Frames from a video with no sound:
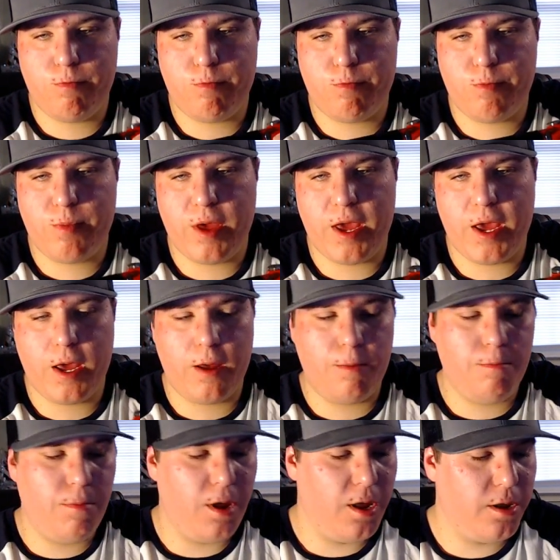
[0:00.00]

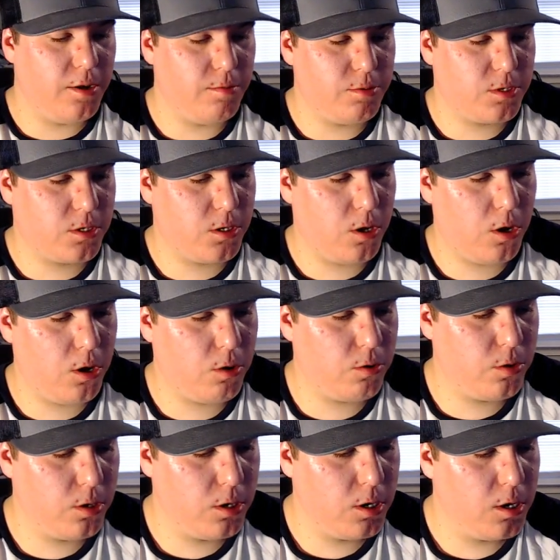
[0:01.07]
Bam.
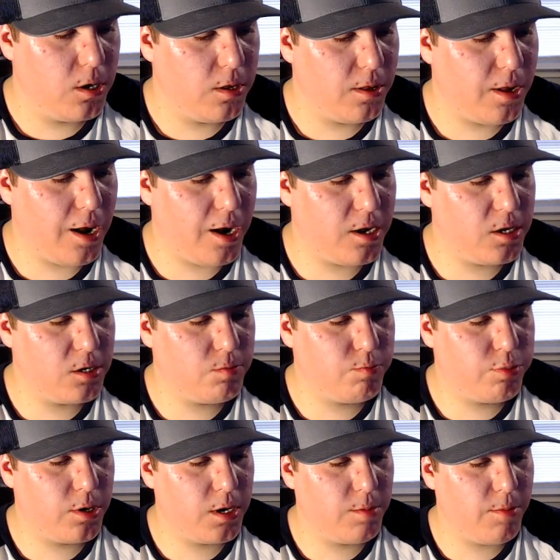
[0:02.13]
So that is
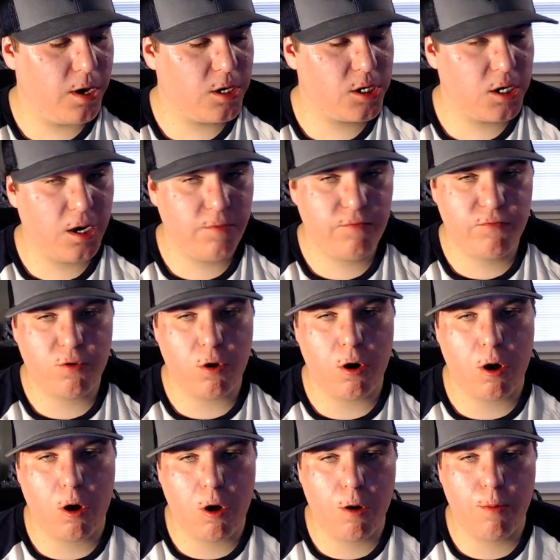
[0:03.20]
pretty much it for
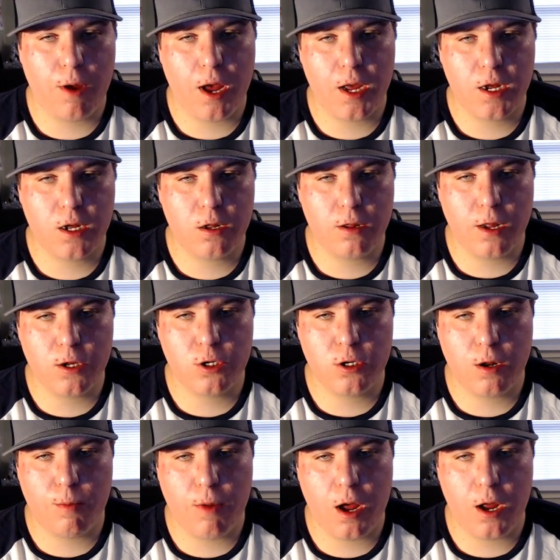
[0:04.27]
all my
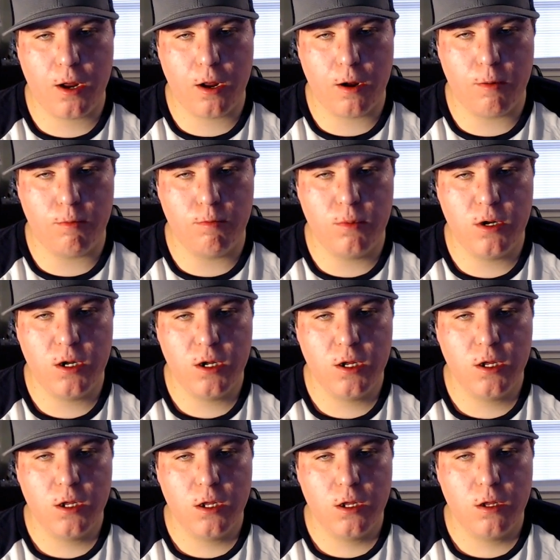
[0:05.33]
collection on my um,
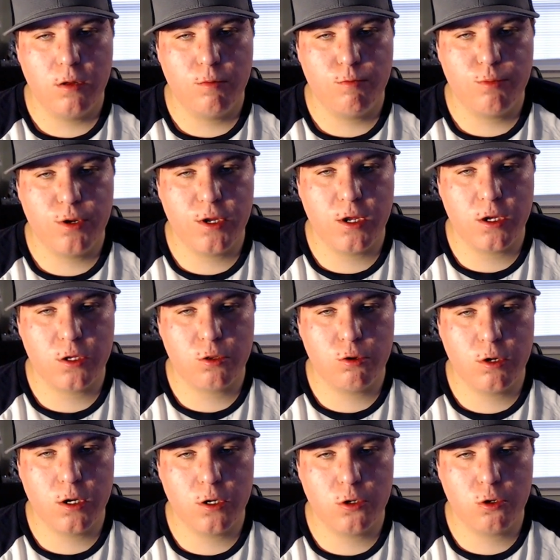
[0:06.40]

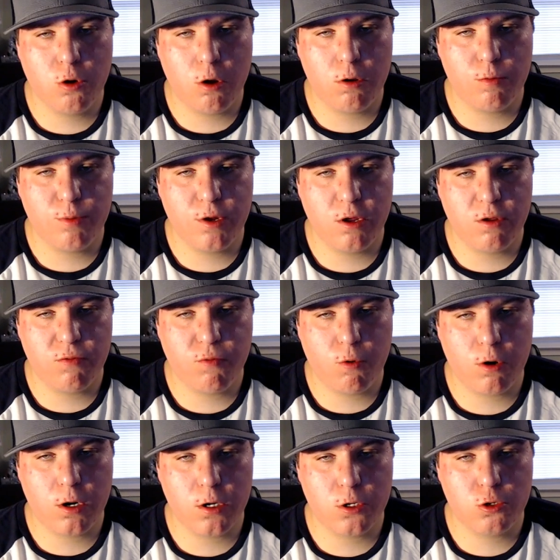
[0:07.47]
PS3 controller and
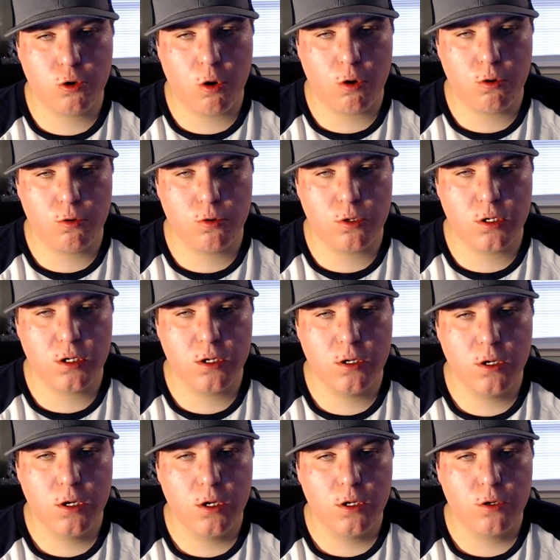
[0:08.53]
PS4 controllers.
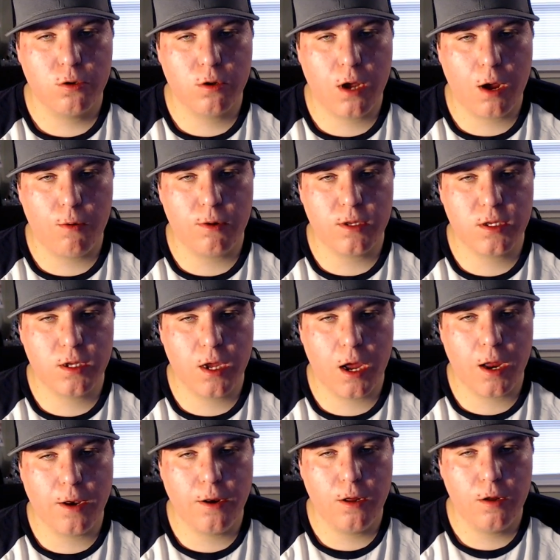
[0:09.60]
So now once
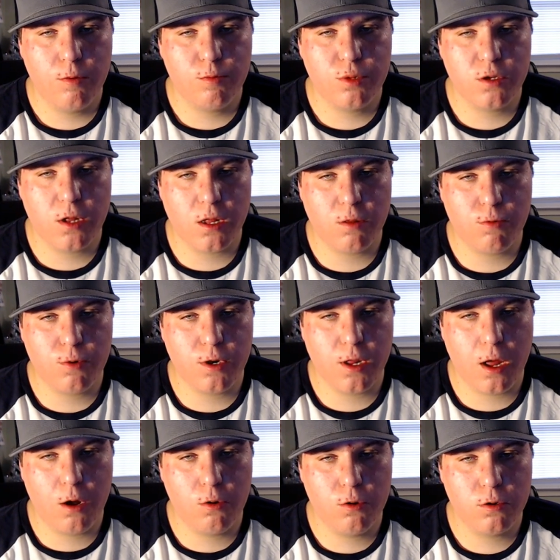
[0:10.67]
again, if you like the
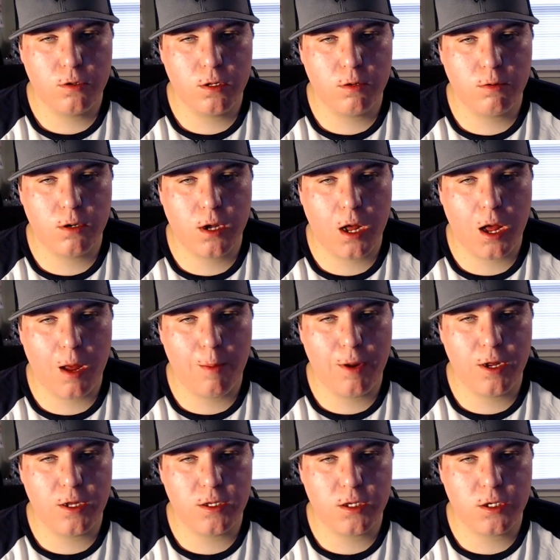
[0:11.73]
video, leave a
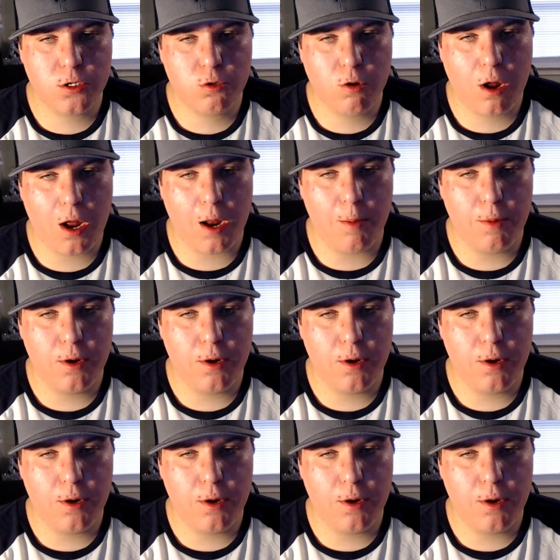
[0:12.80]
comment and subscribe.